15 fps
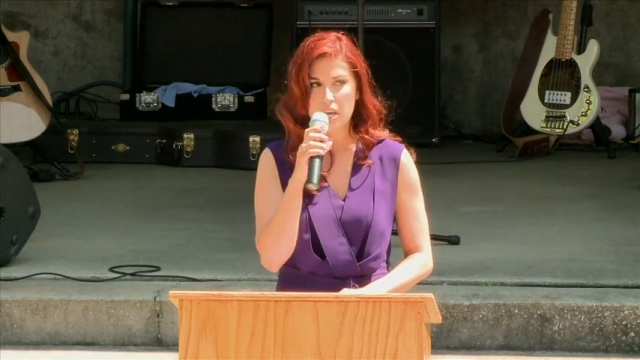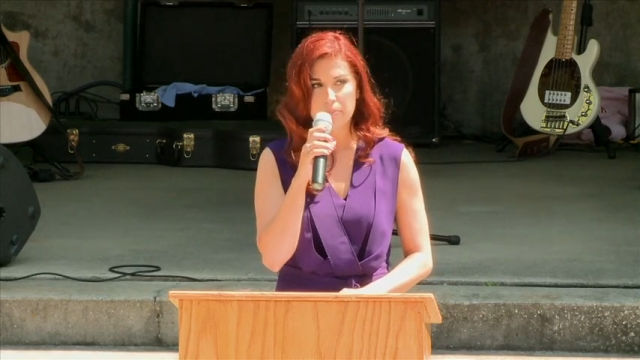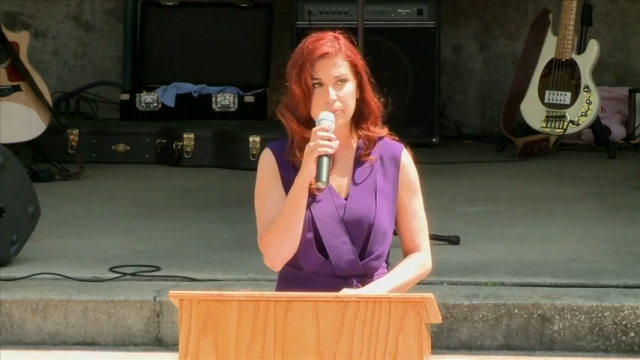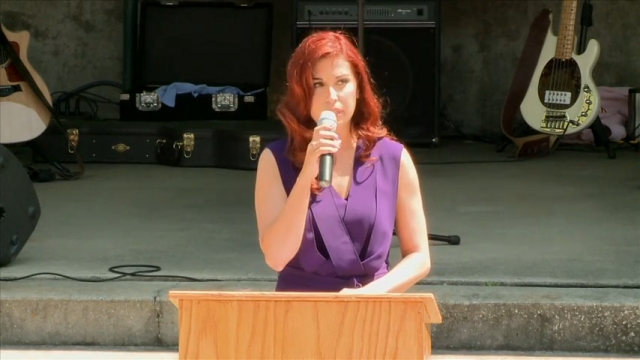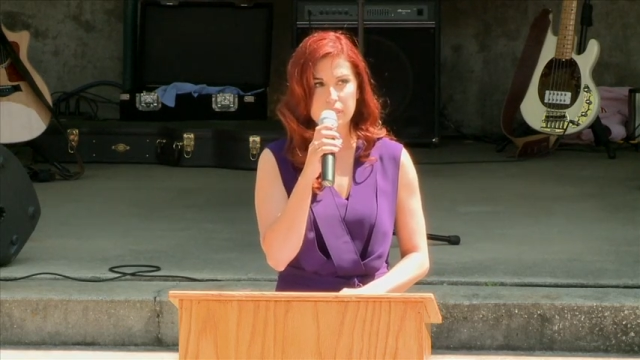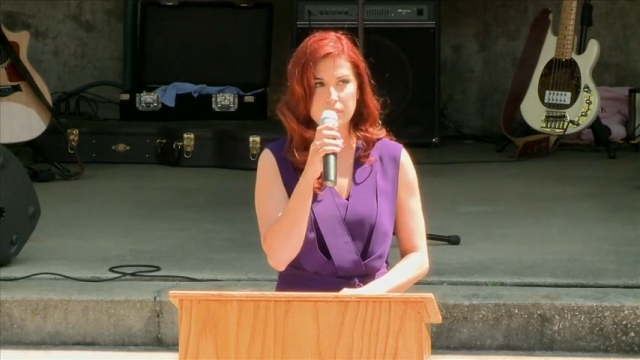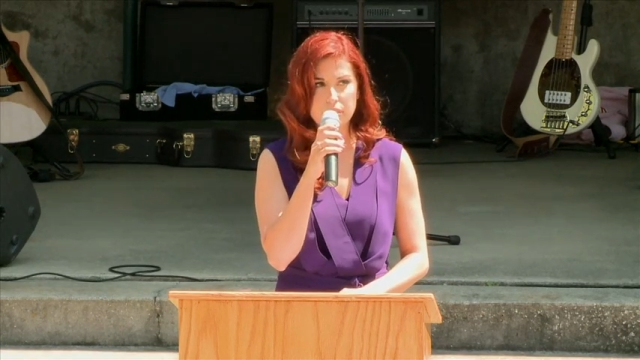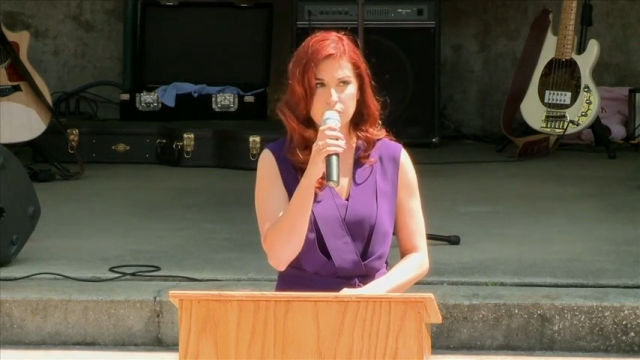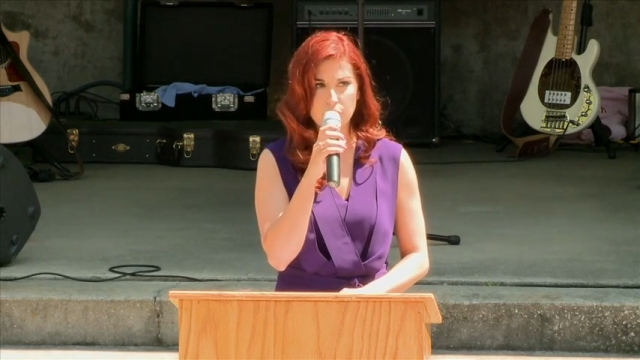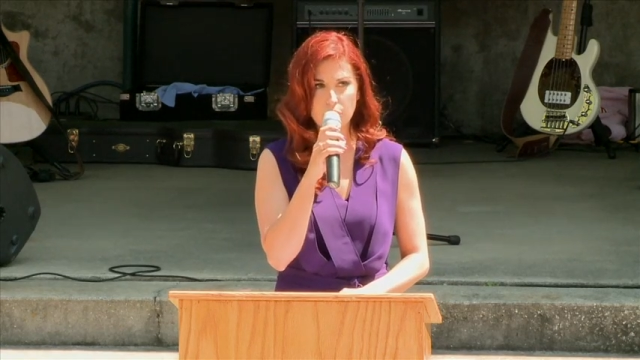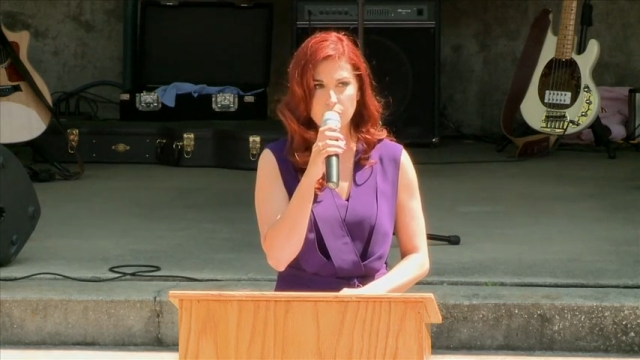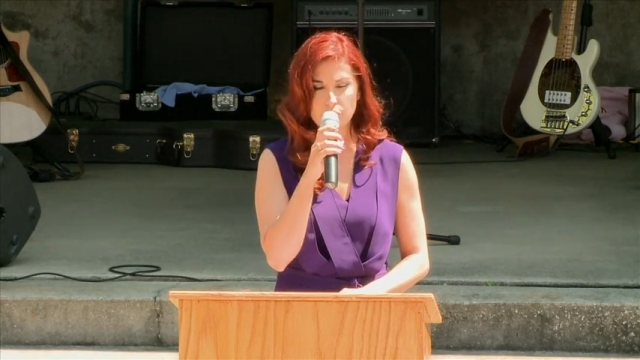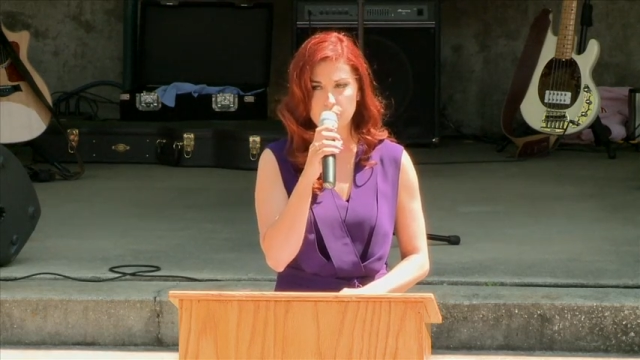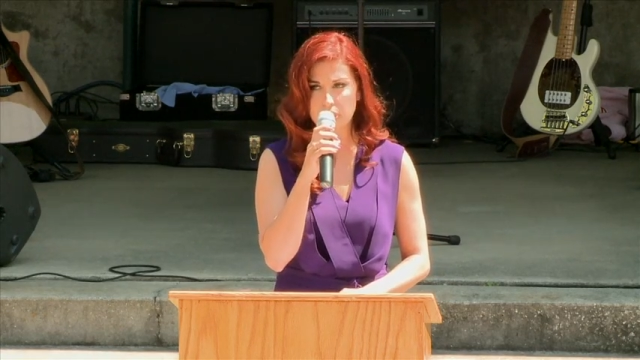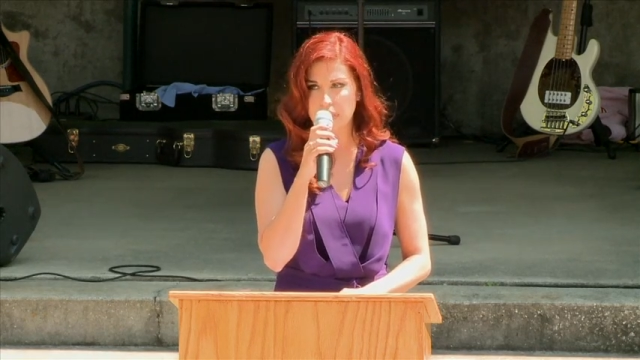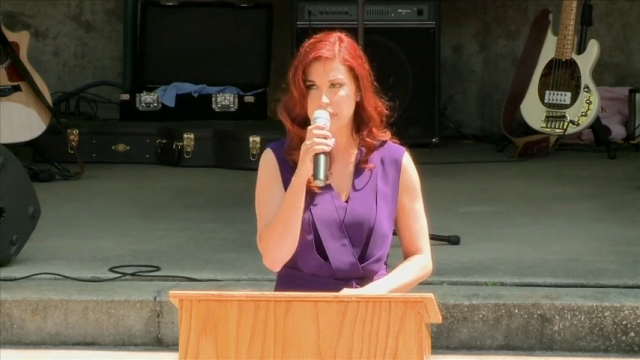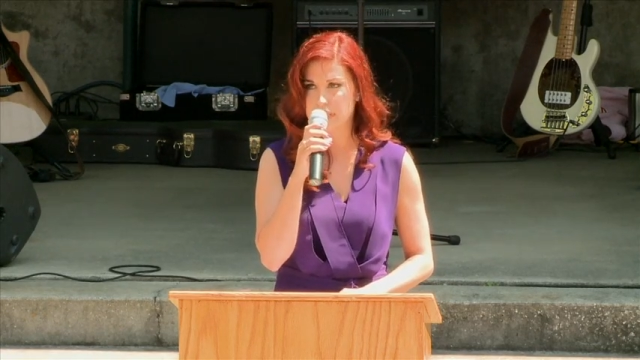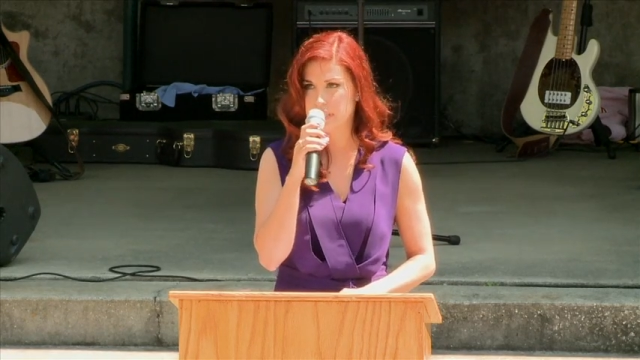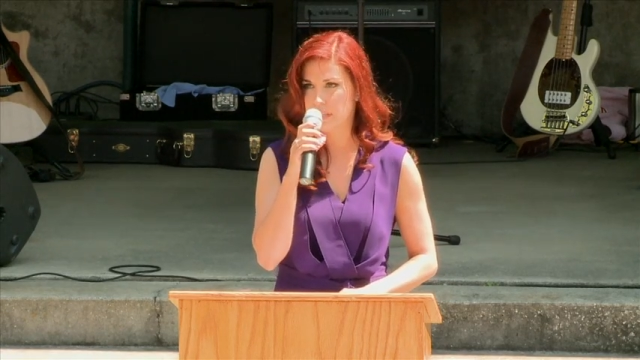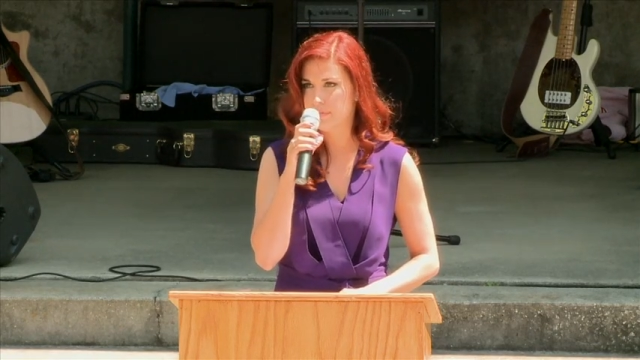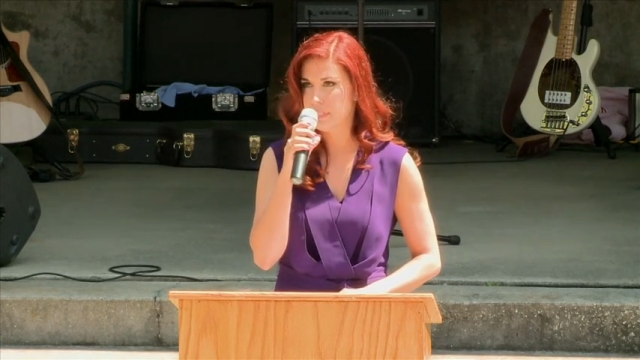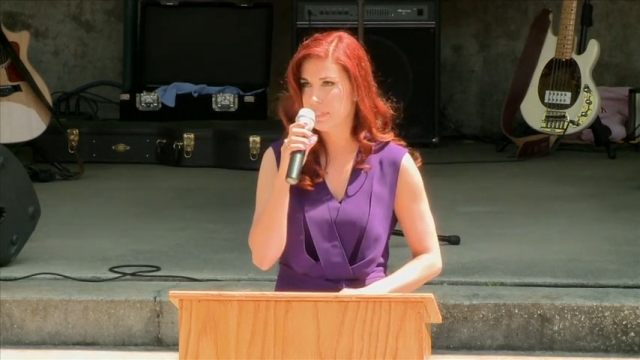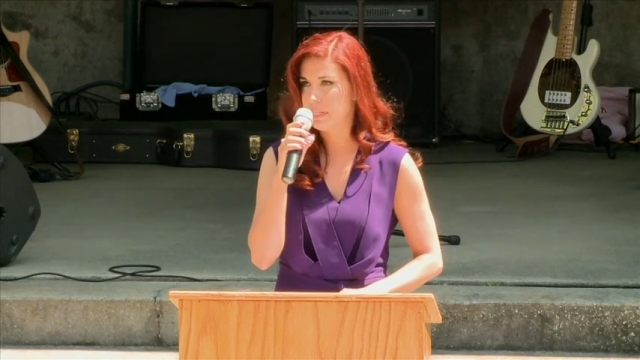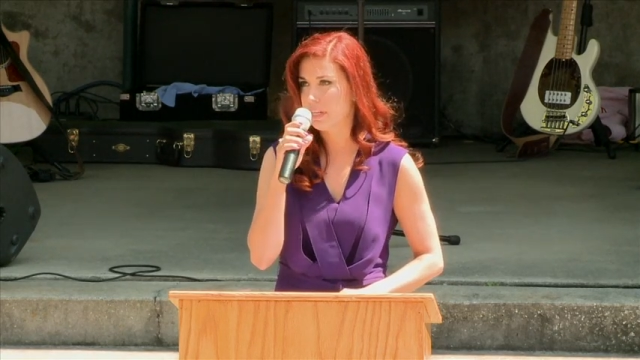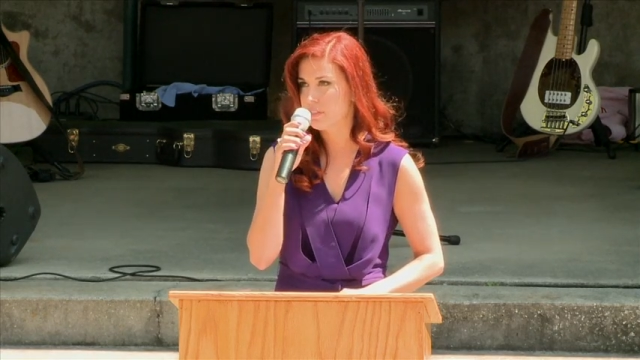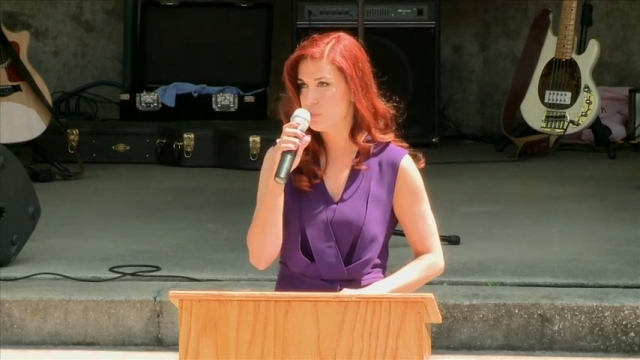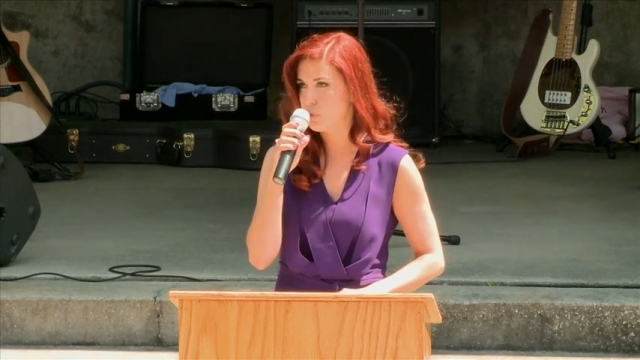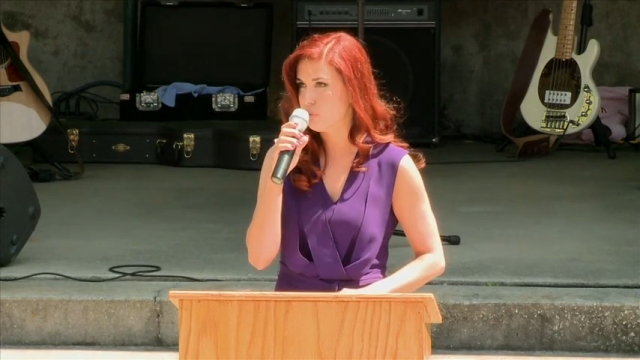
because socialism starts